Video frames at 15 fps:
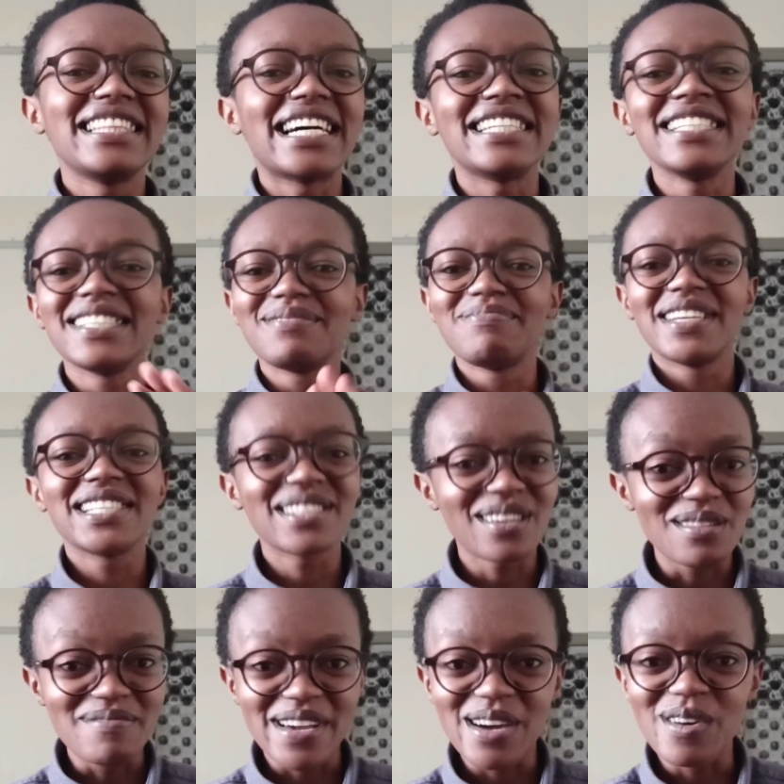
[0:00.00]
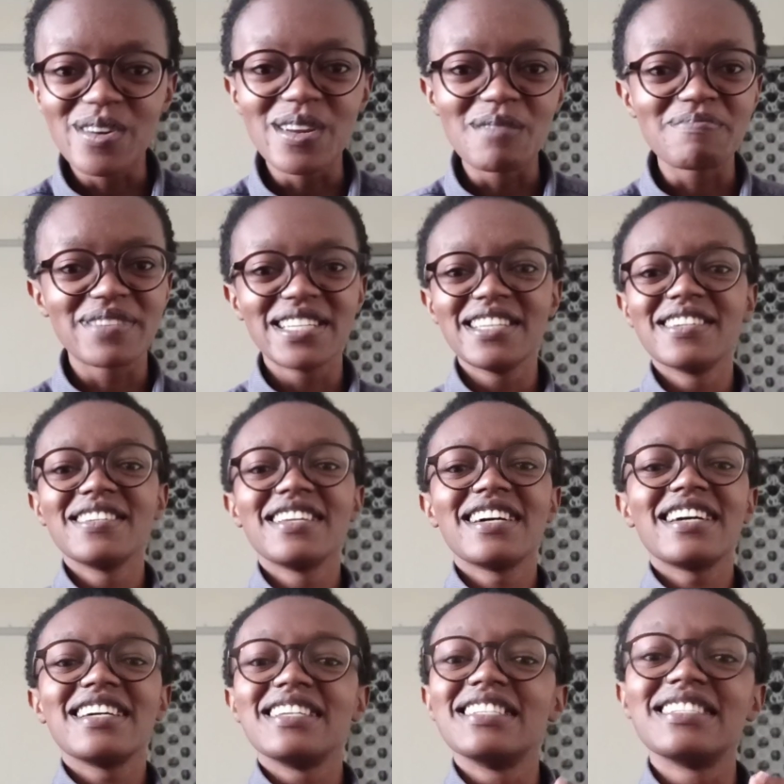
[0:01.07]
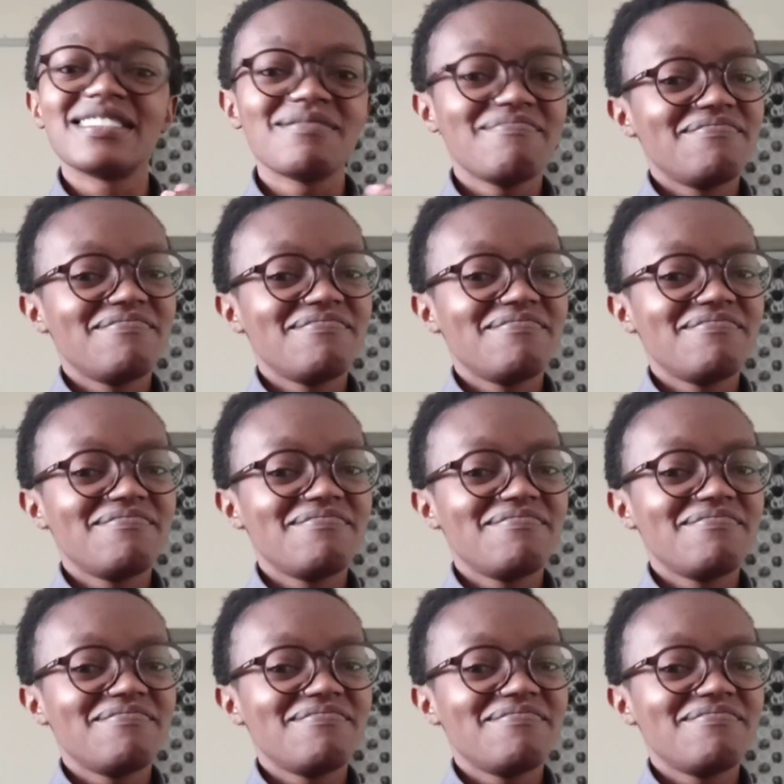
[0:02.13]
that is based on my own opinion and